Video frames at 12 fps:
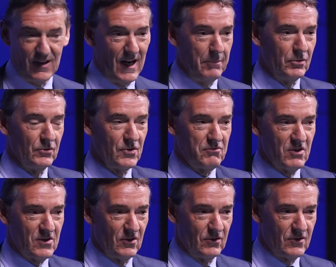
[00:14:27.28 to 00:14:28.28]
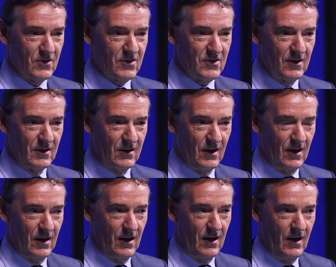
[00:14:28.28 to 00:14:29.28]
Apple's results
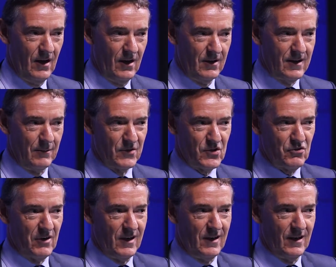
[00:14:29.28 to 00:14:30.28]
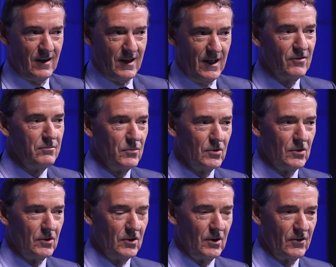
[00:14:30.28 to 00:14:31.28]
demonstrate even
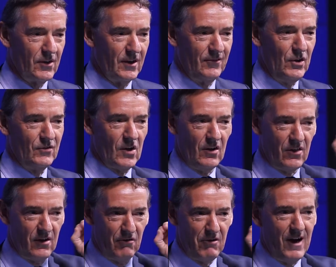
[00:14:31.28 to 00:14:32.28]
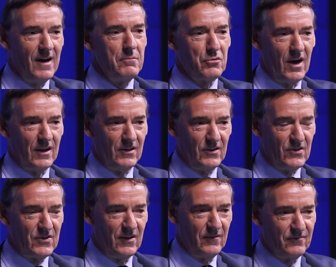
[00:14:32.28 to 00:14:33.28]
more that if you've got the right brand